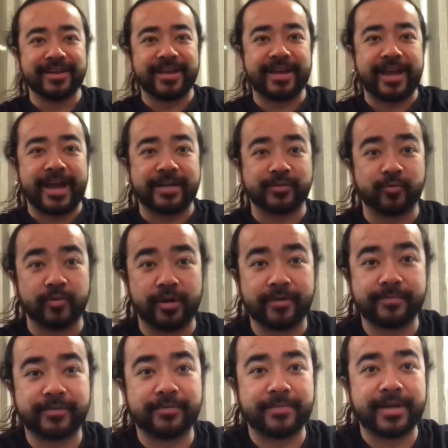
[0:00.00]
Hey guys,
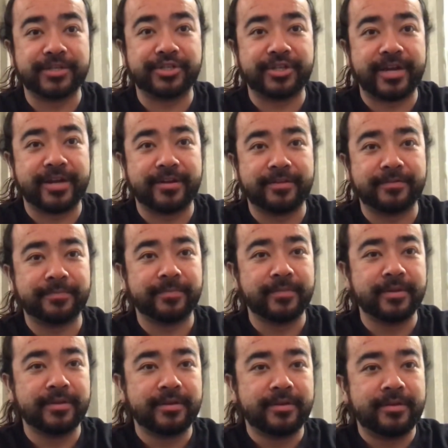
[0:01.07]
welcome to my channel,
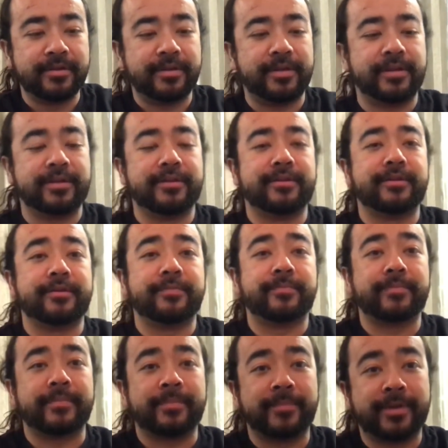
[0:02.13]
and
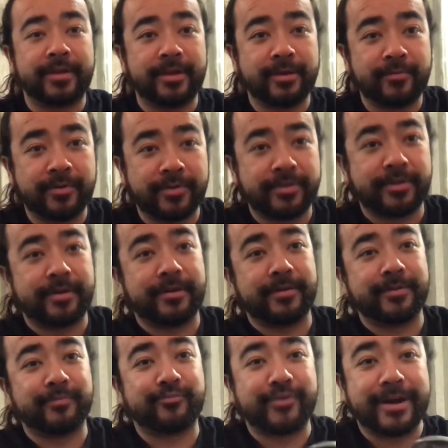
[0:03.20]
I'm here with
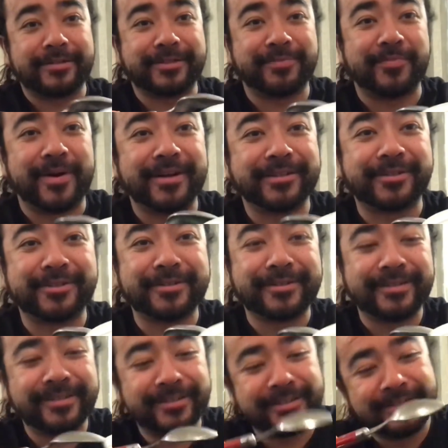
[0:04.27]
a proud
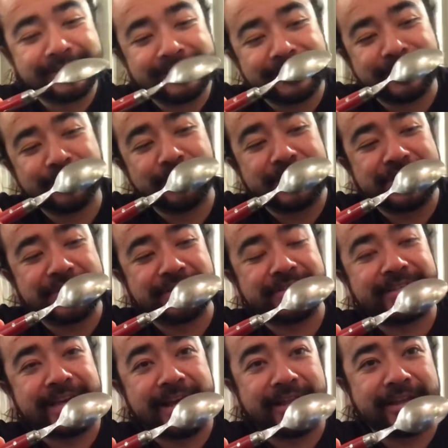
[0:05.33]
sponsor, Luigi's
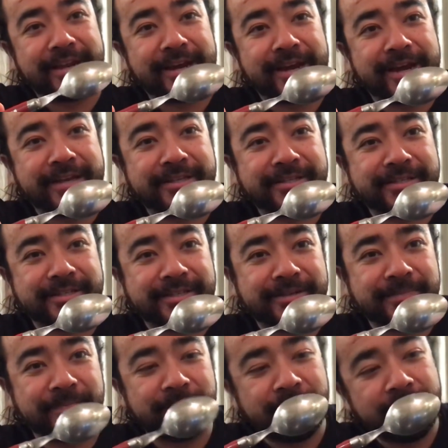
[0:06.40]
Italian Ice.
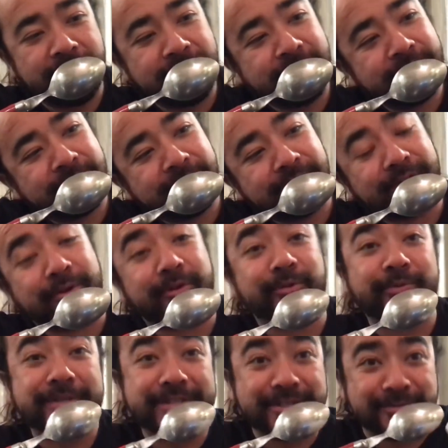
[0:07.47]
No,
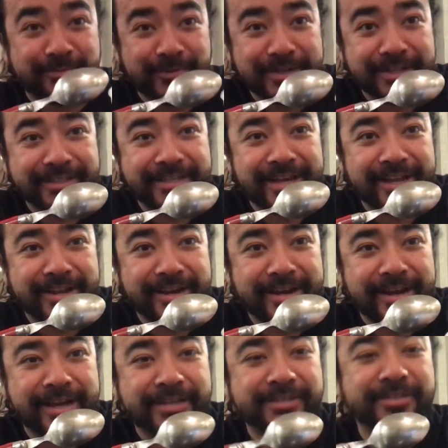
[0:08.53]
Luigi's Real Italian
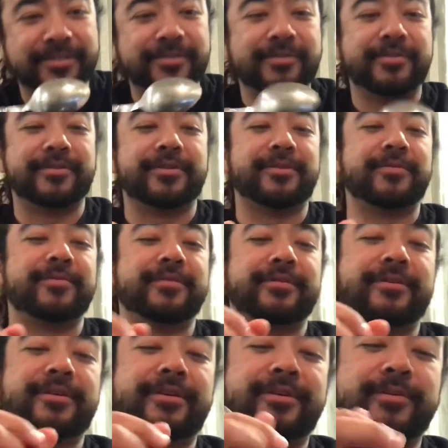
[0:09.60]
Ice,
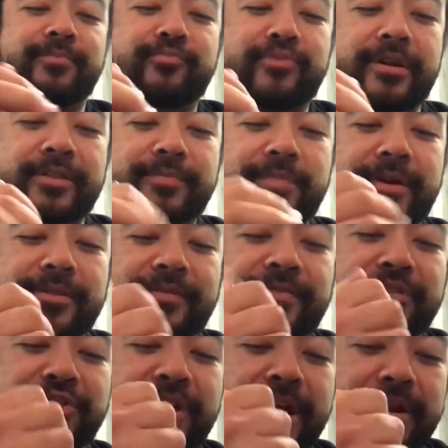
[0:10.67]
proud sponsor of
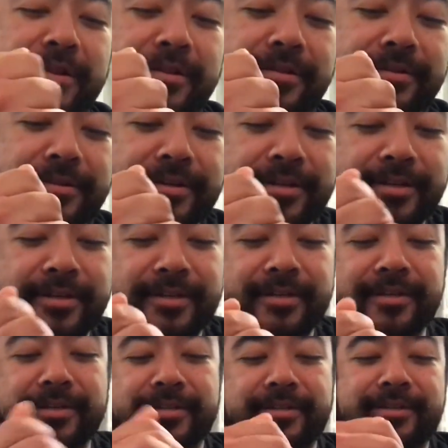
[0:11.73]
the channel.
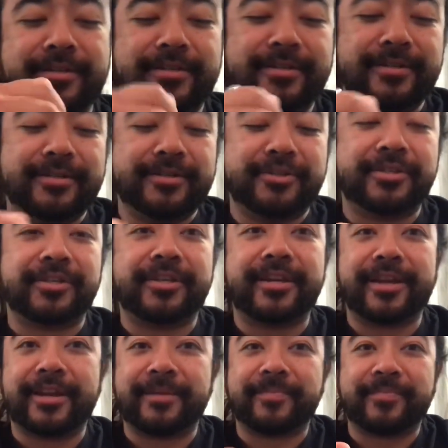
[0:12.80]
Just
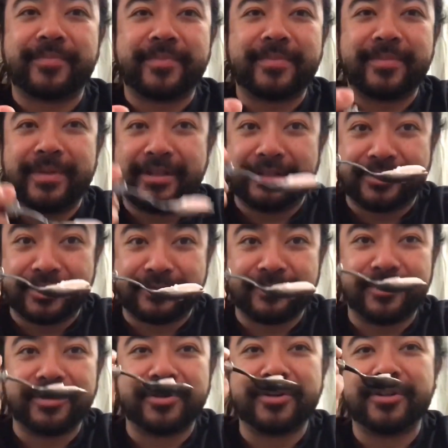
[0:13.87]
kidding. It's just
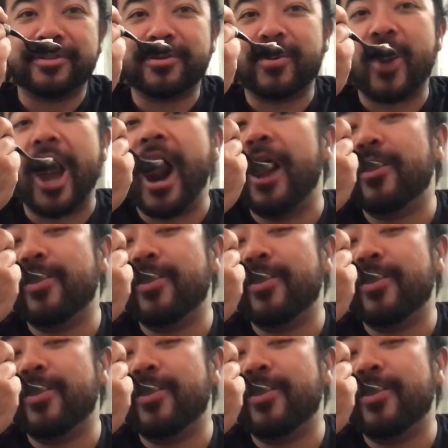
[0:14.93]
really good though.